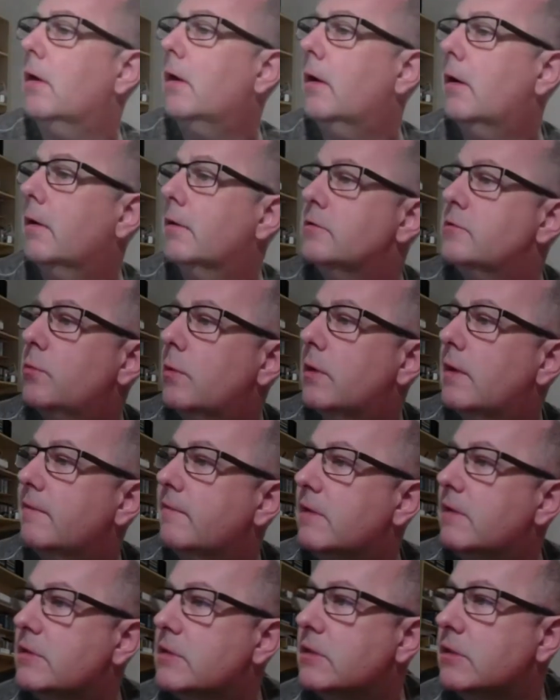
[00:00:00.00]
It's the one I've
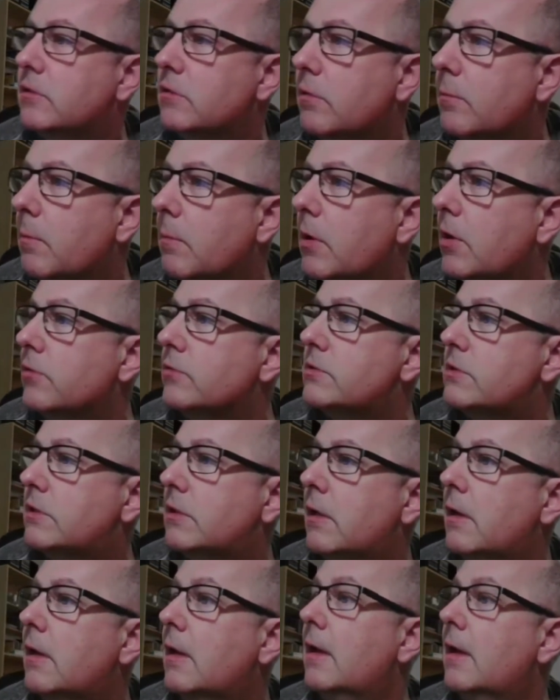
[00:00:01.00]
listened to the most.
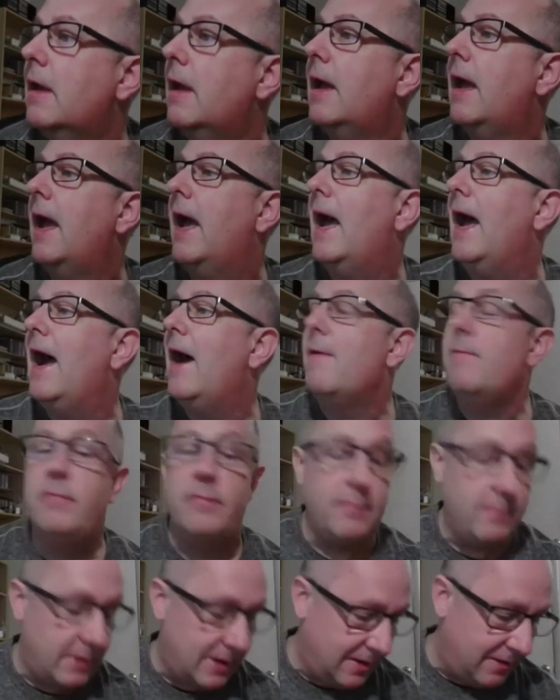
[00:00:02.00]

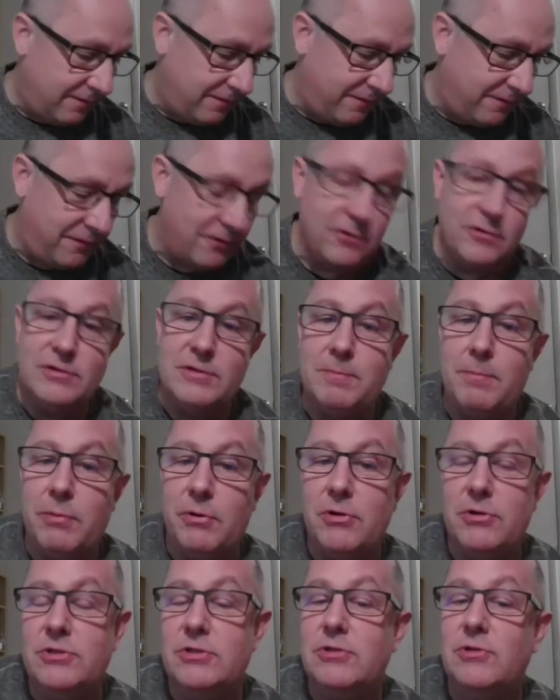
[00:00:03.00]
Album by the first
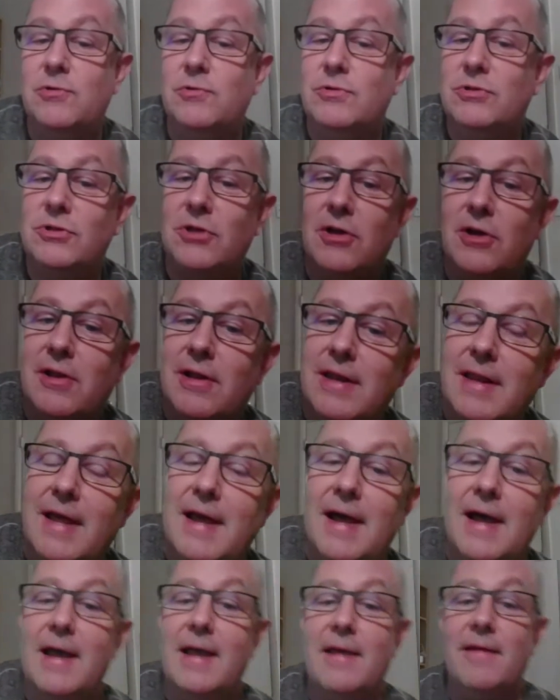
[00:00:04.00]
person you saw
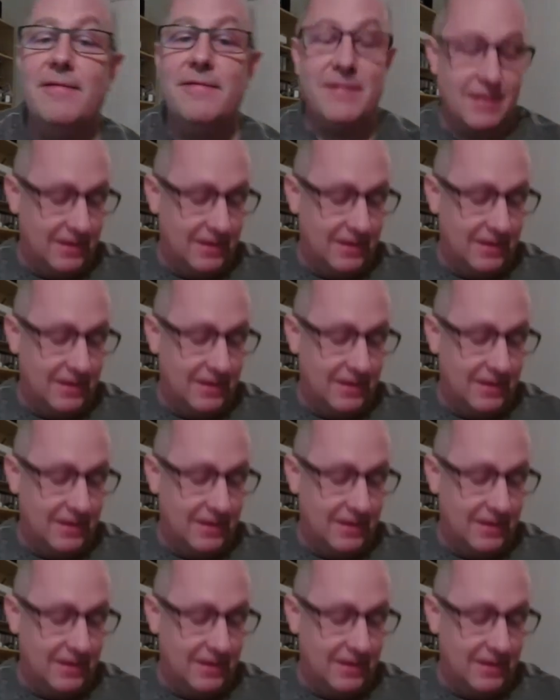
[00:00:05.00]
live.